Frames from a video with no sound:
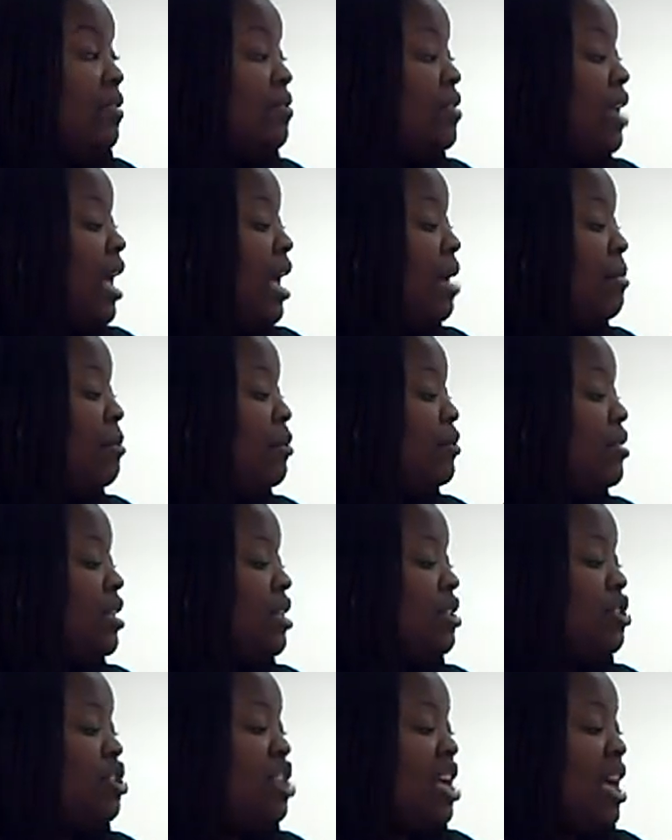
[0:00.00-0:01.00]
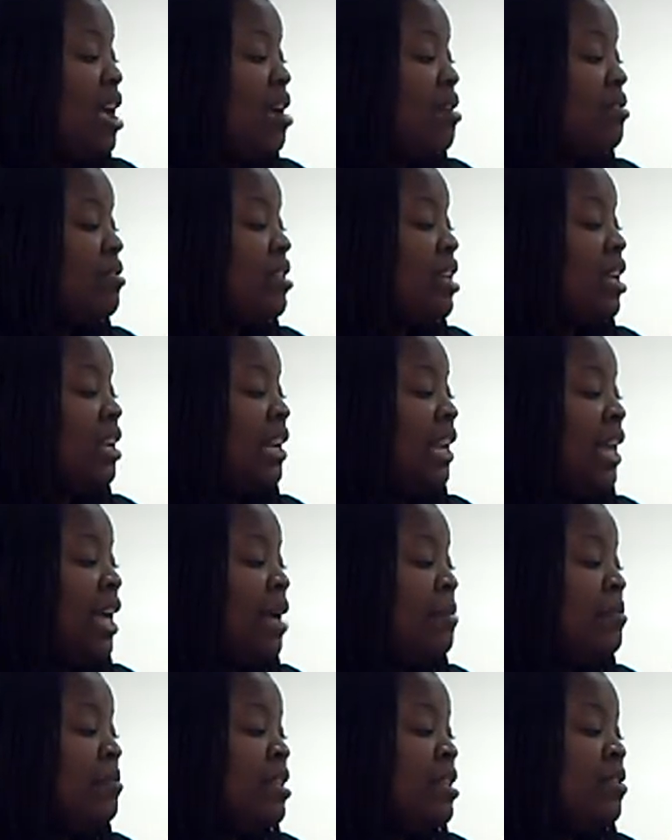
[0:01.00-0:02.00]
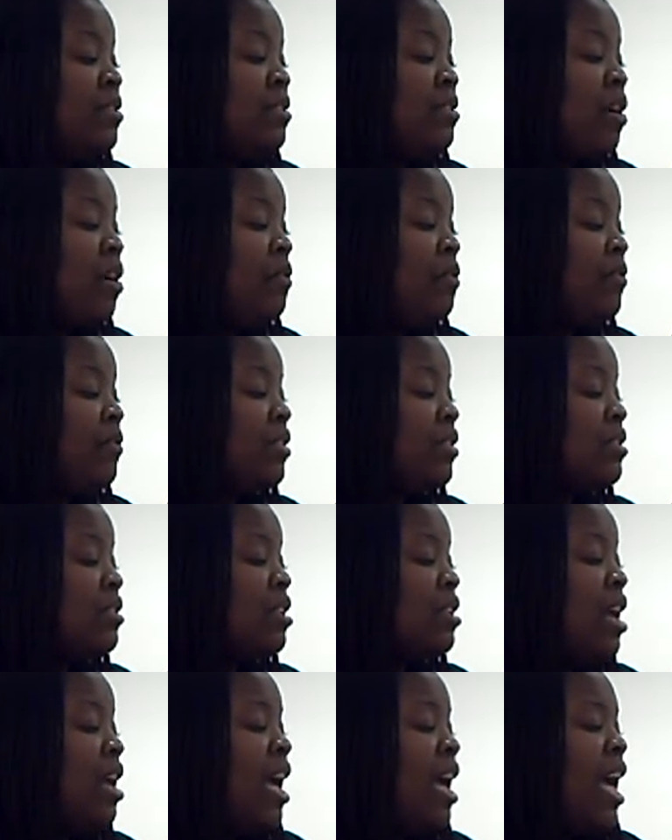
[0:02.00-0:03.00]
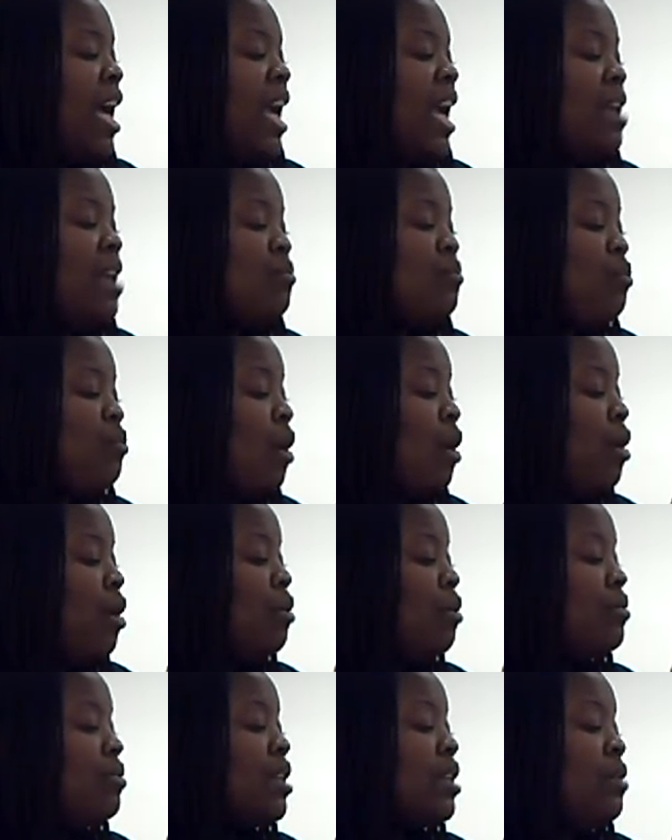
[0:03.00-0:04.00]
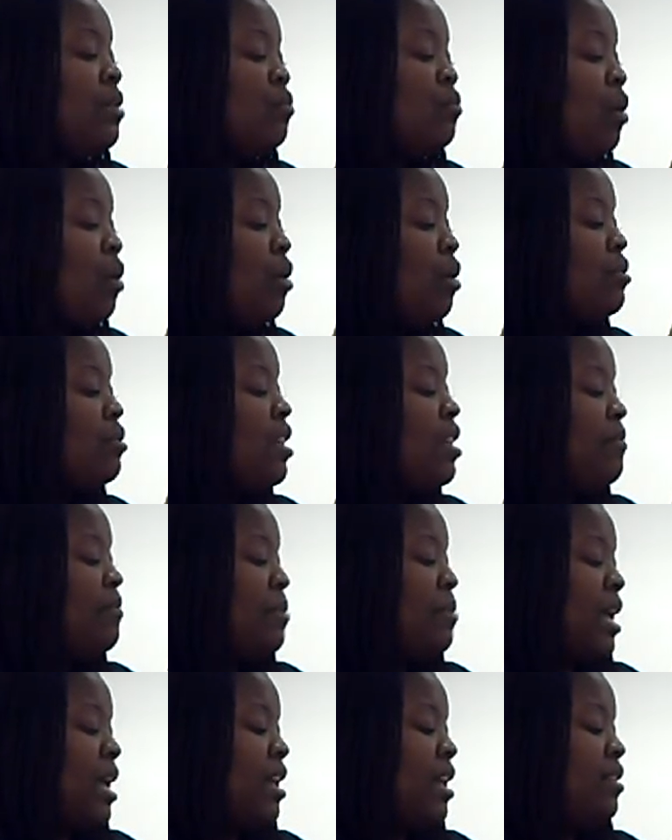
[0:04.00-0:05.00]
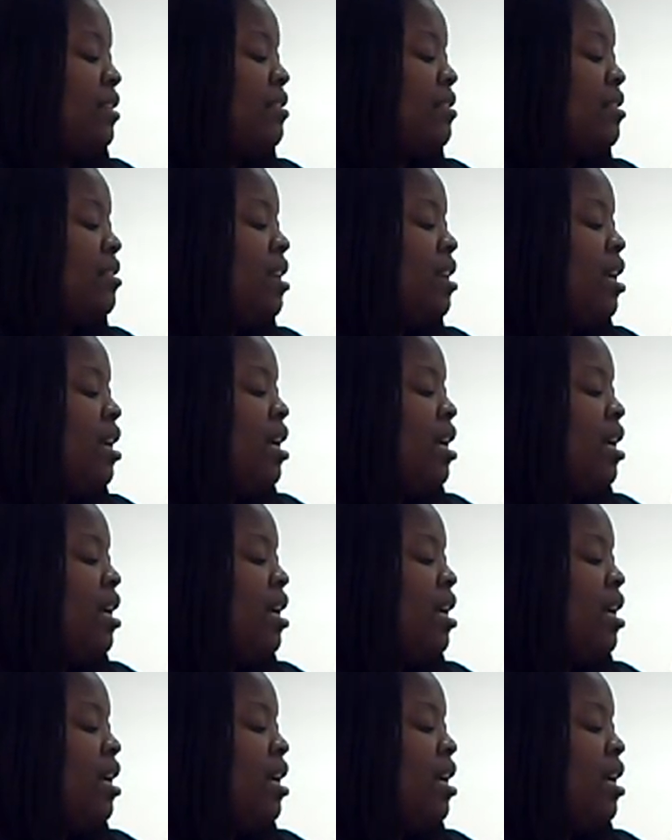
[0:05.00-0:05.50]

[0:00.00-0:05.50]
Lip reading: Tables and chairs and lamps and sofas, and rows of beds.